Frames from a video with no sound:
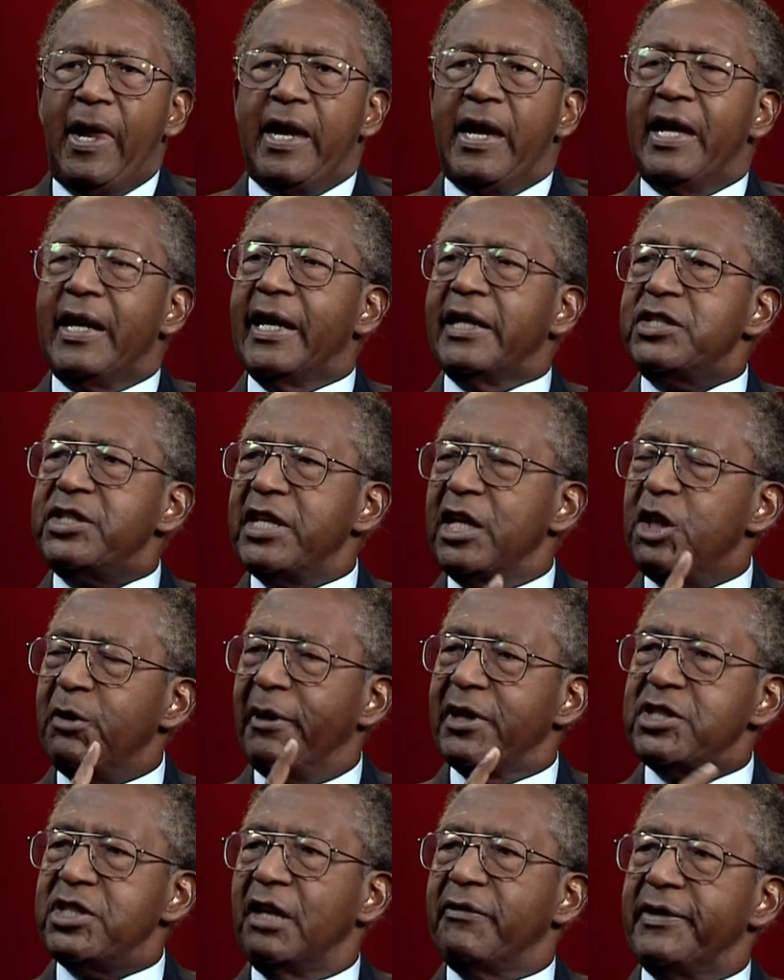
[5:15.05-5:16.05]
And I said to
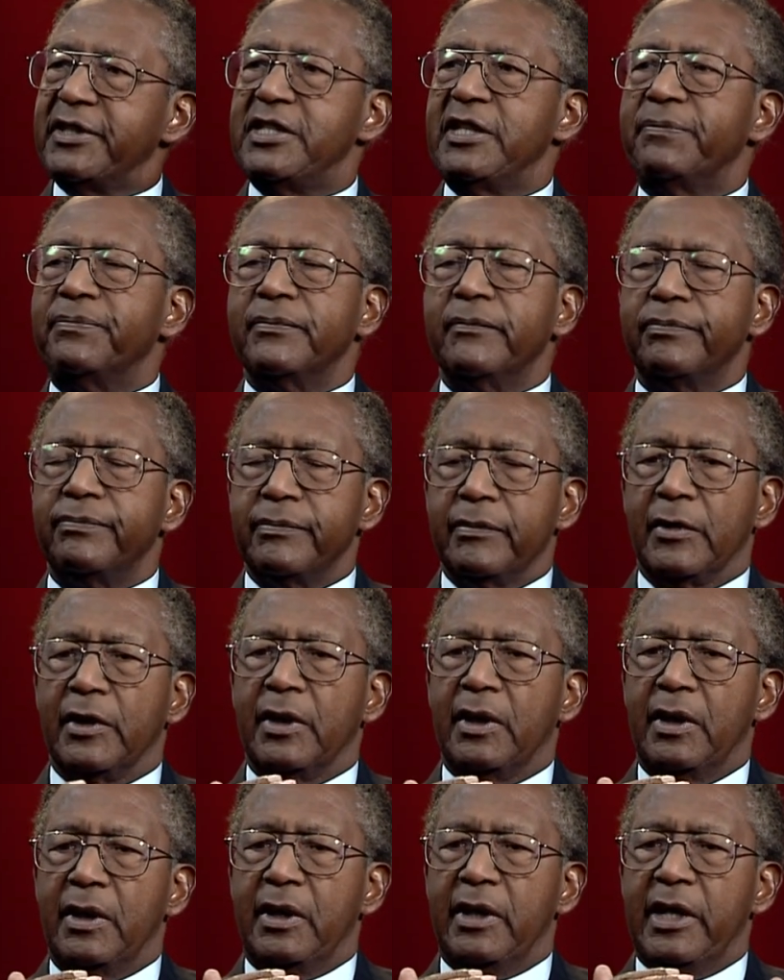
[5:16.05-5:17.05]
myself,
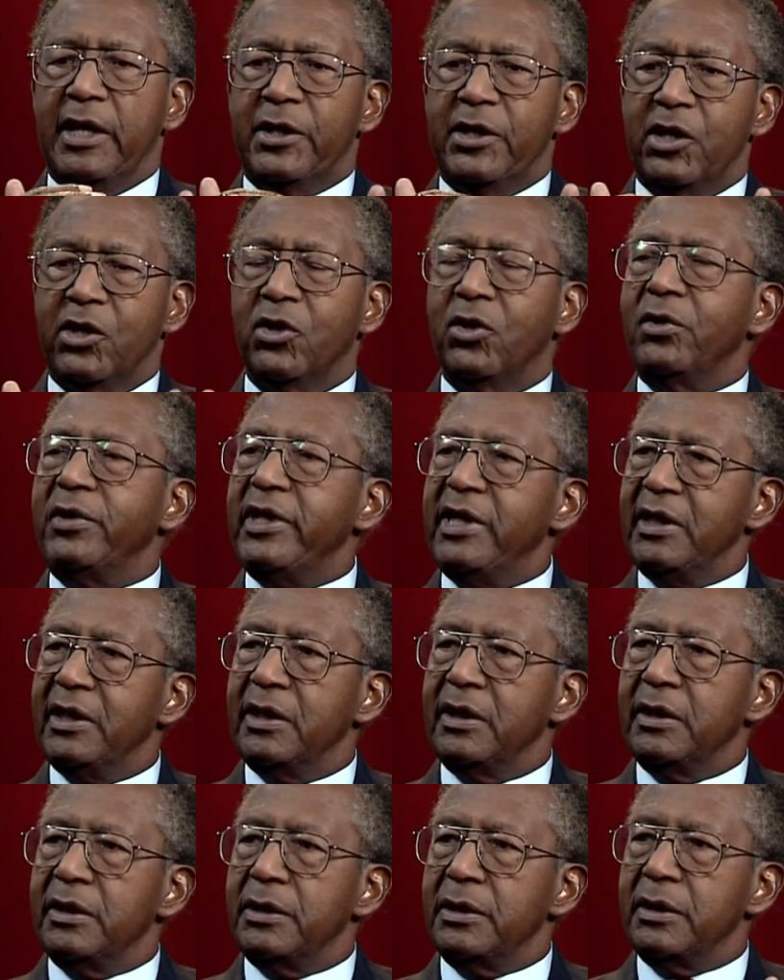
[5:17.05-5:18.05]
in the early
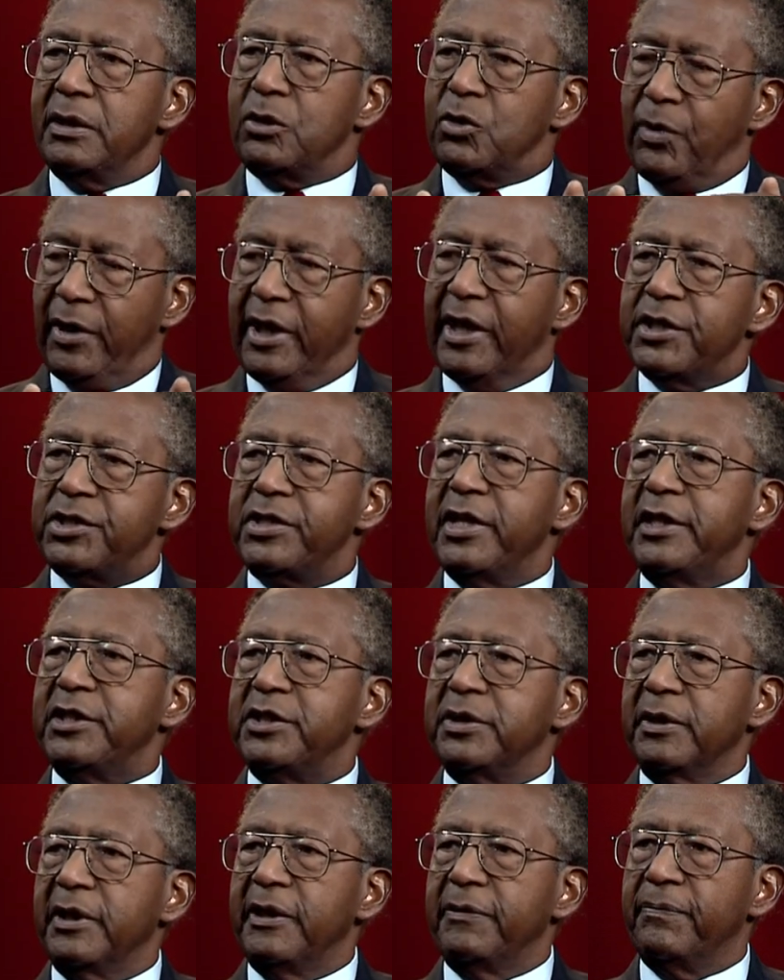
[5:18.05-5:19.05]
20th
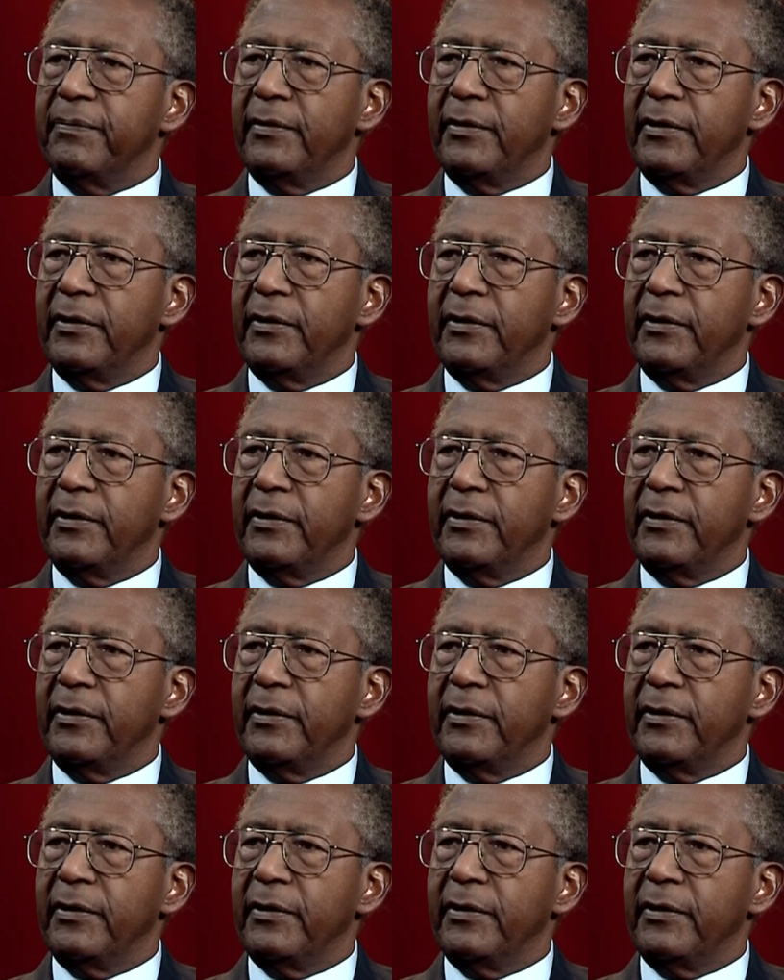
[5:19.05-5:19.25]
century,